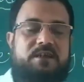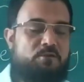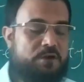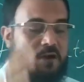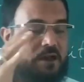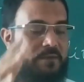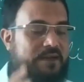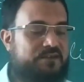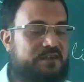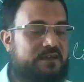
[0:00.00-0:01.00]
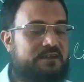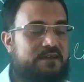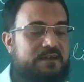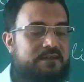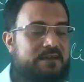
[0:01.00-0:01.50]
then what will happen is
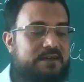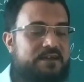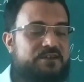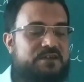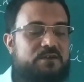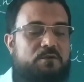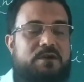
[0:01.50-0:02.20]
that the rich